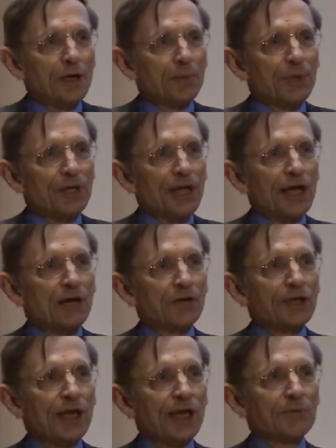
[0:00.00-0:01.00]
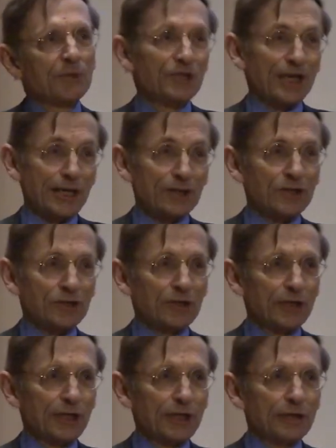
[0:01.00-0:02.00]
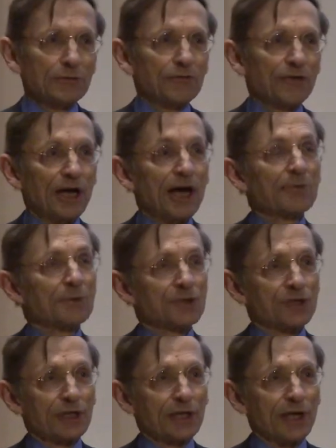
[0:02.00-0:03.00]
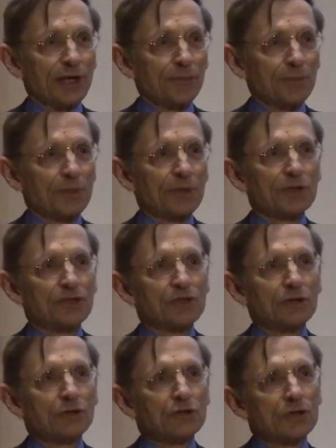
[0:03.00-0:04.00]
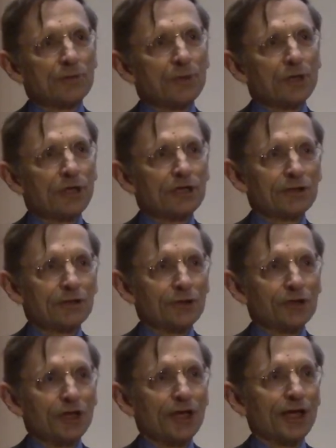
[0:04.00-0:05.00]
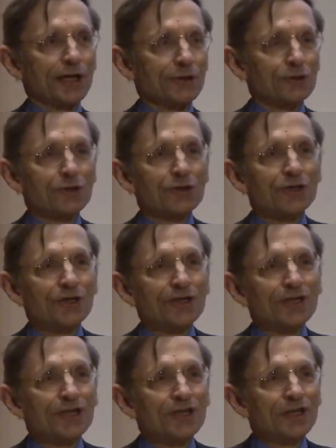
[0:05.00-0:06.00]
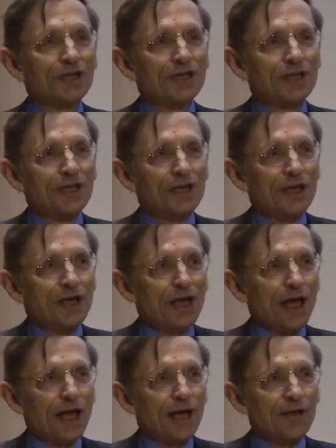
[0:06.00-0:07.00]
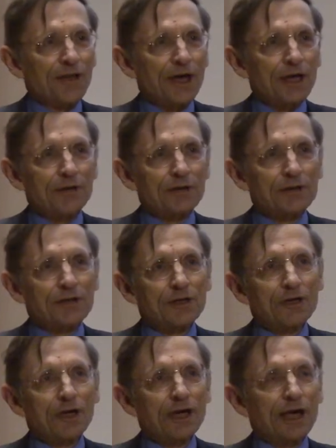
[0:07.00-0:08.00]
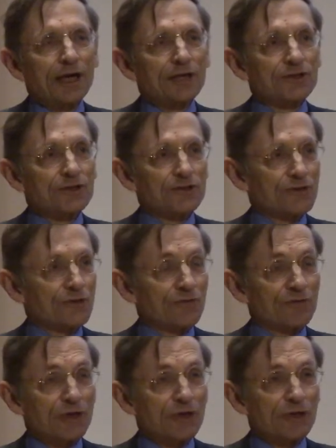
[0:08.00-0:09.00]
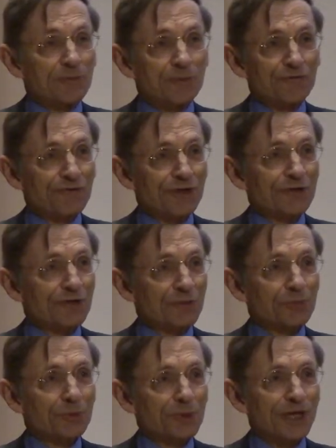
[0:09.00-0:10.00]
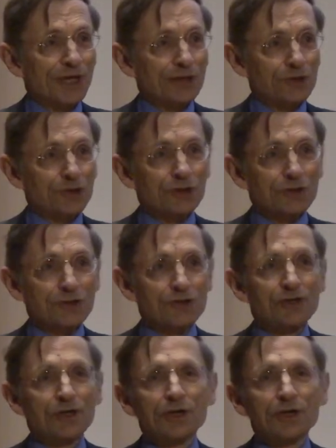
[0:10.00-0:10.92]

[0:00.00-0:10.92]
But now the game is actually the opposite game. It's contributing to change. And that has very profound implications.